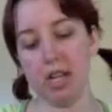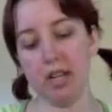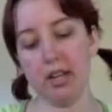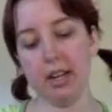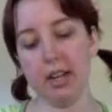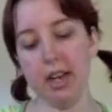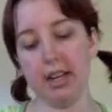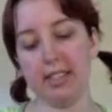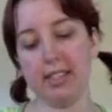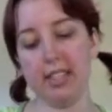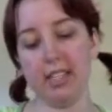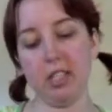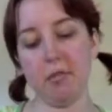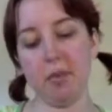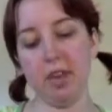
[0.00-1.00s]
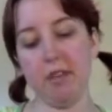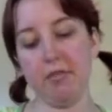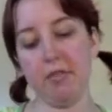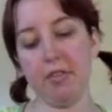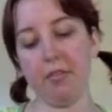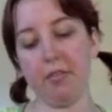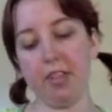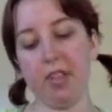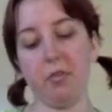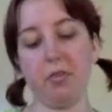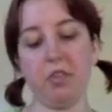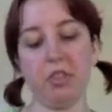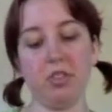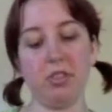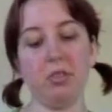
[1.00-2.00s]
It has SPF 15,
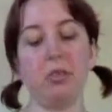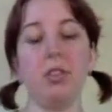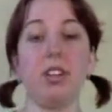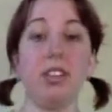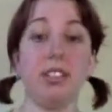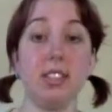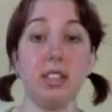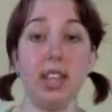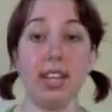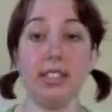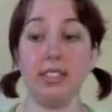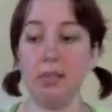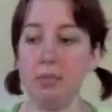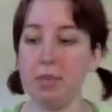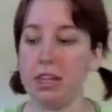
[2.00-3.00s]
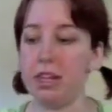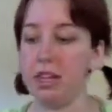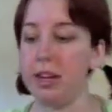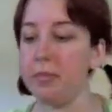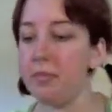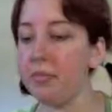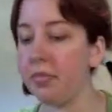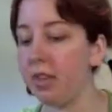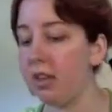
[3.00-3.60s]
which is cool, and it's a light to medium.